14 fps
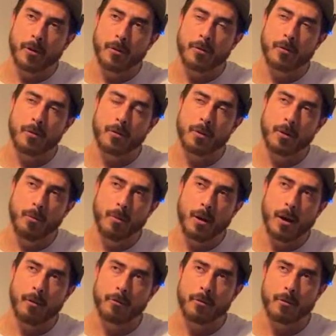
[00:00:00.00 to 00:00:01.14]
So a little bit
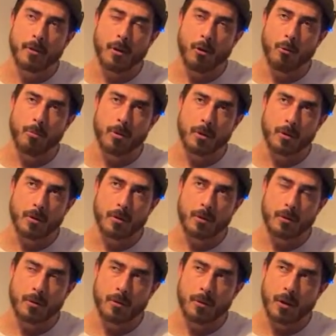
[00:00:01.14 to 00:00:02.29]
after the Open,
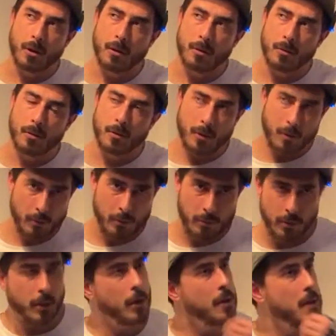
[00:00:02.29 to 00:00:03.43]
it would
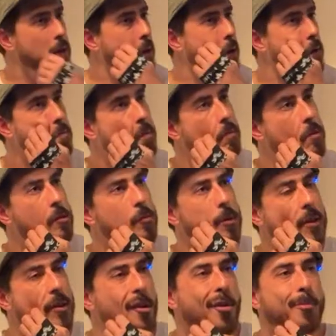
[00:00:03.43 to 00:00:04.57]
be. I think it would be between the
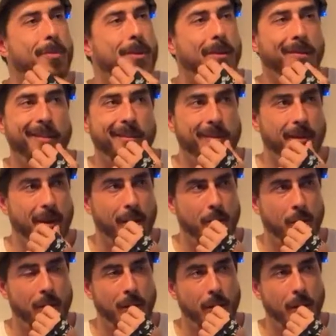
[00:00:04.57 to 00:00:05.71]
Open
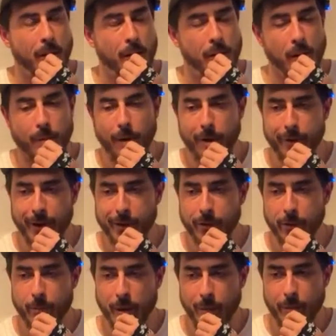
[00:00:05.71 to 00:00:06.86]
and semifinals
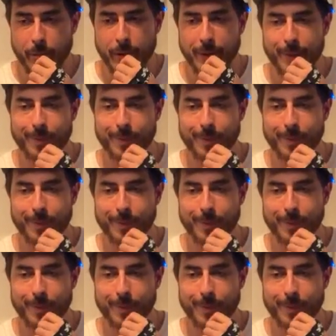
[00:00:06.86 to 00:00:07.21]
probably.